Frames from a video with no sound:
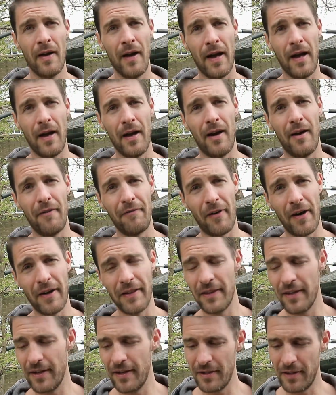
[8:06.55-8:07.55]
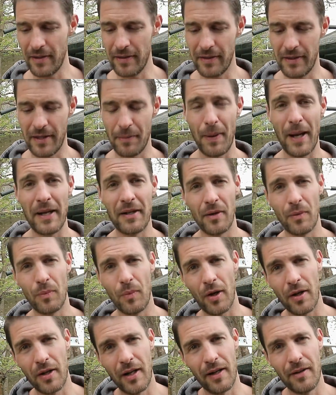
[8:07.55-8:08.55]
I find that depending on
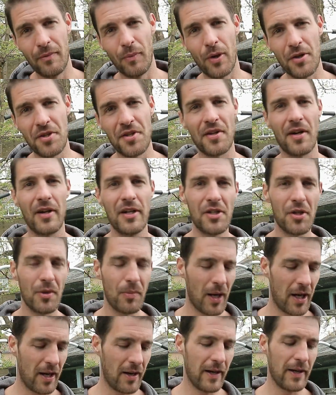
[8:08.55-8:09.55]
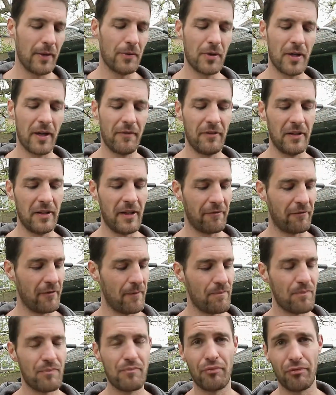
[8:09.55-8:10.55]
what size you are, it will give you
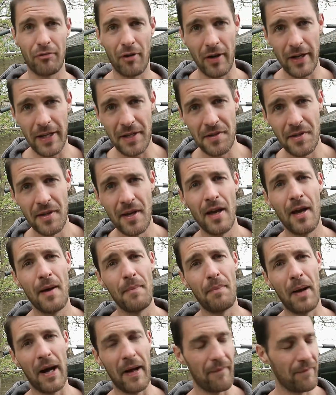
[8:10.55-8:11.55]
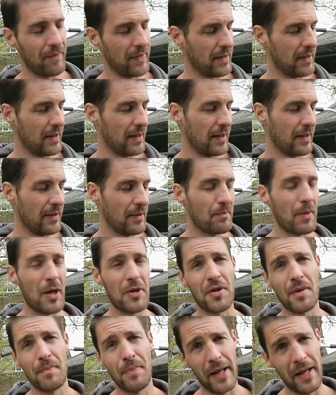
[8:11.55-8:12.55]
different price, but
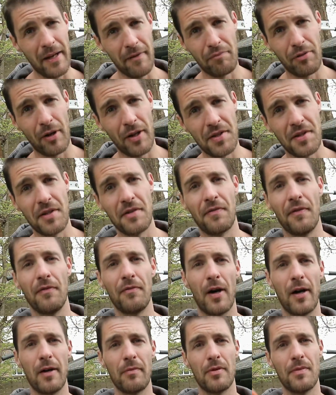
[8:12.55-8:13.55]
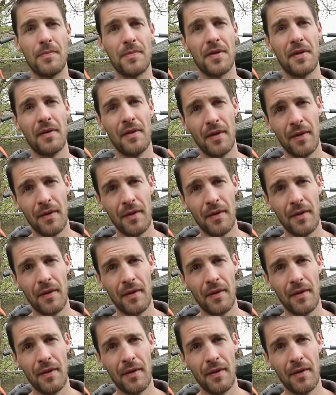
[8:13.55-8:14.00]
most competitive prices for Vibrams